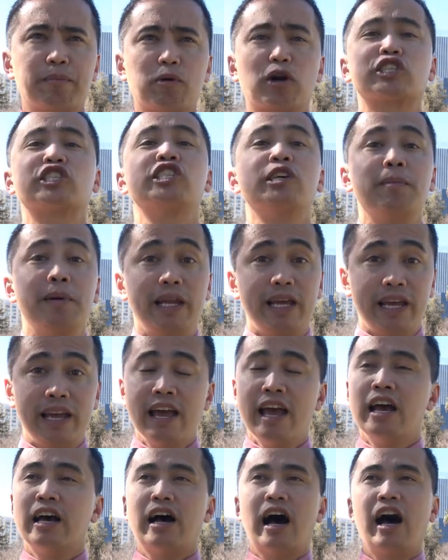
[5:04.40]
proximity.
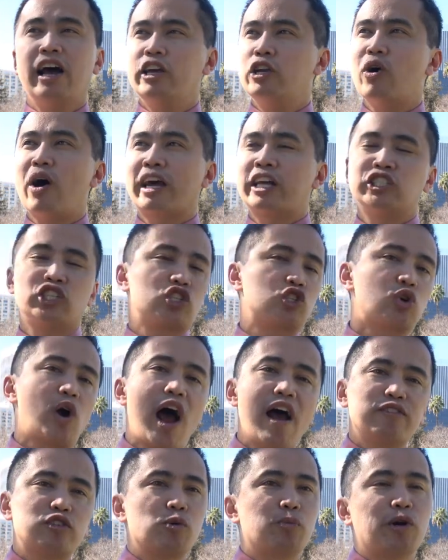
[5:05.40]
Uh, you know, I could just
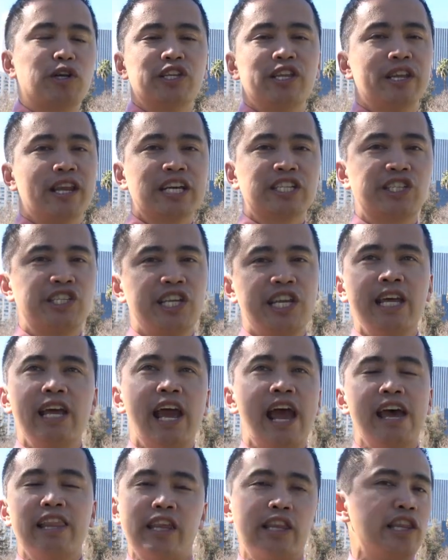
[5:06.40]
drive somewhere to the next
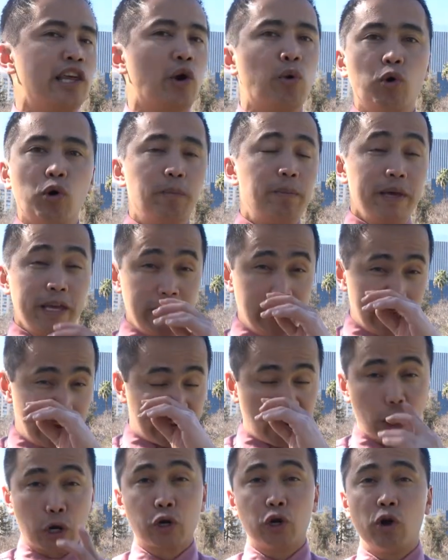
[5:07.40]
city and then there would be
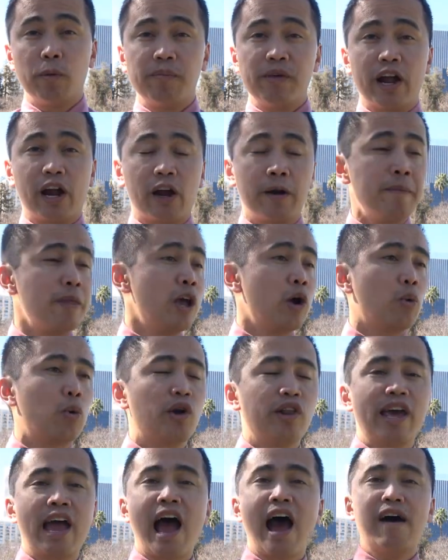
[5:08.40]
like a group there
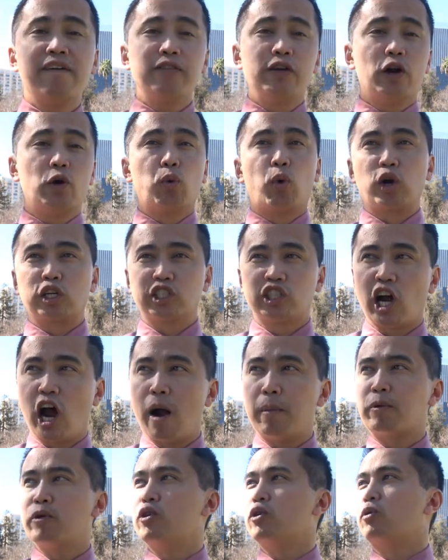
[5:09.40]
where they have their
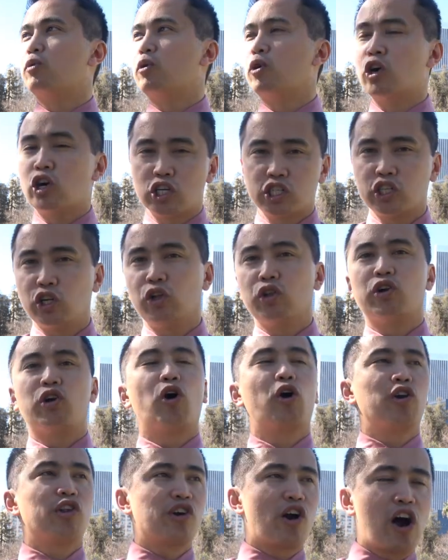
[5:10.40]
workshop or their rehearsal
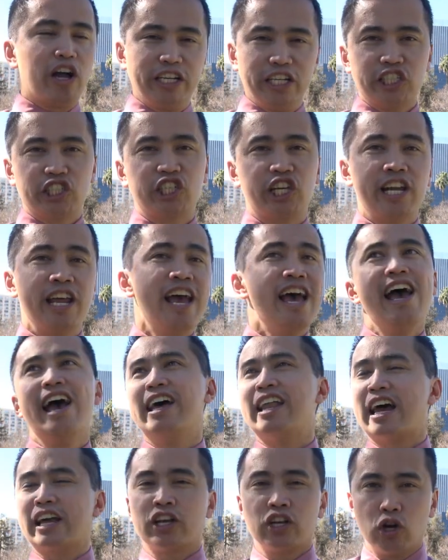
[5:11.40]
or their audition
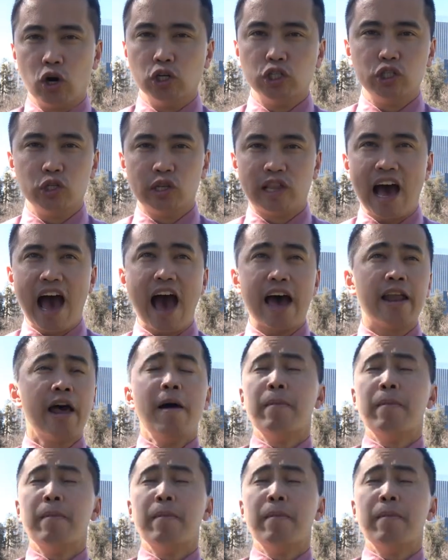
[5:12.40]
and I can go do that.